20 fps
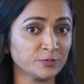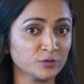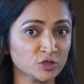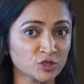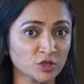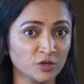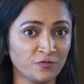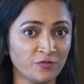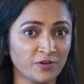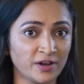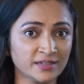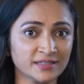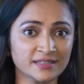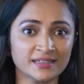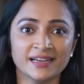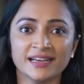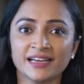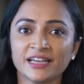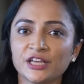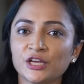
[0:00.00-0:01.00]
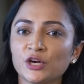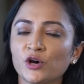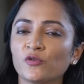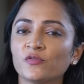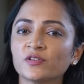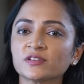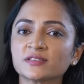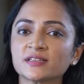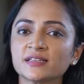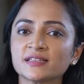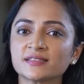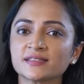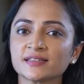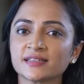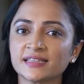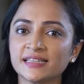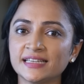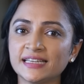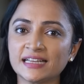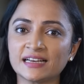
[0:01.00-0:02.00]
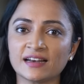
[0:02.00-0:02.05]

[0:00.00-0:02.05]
Mutual Fund, he oversees the key